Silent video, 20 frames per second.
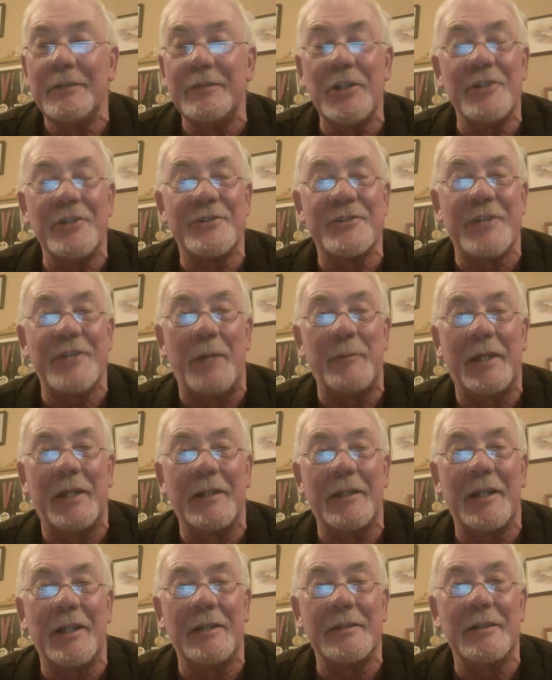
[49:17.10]
learned
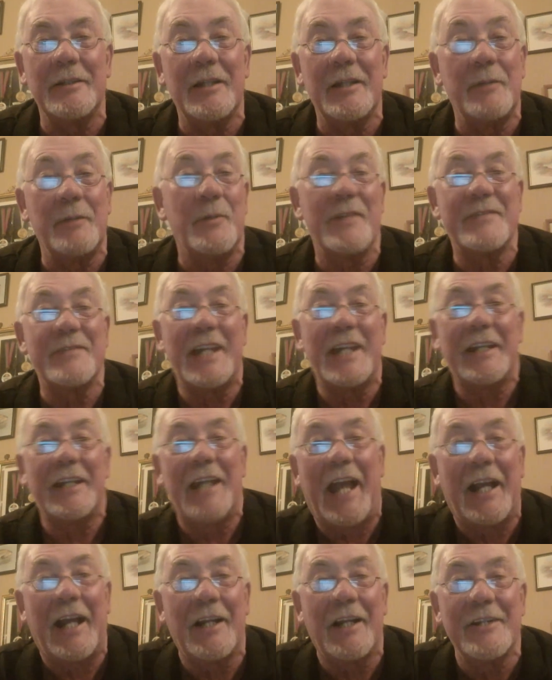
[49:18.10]
something that would have taken
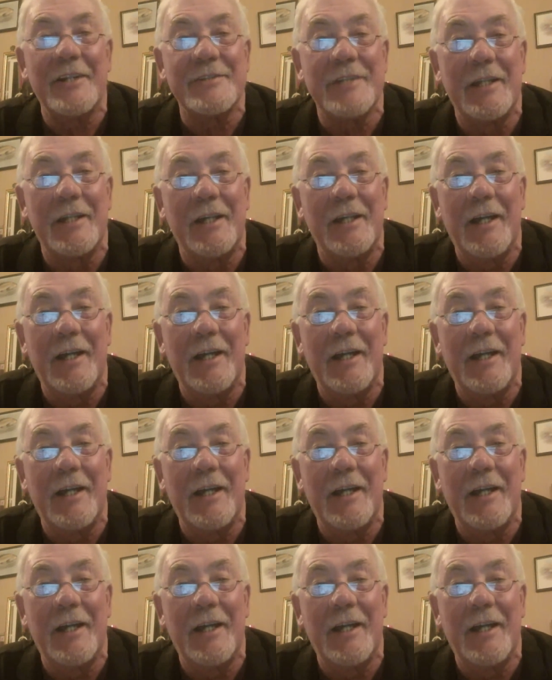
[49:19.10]
anglers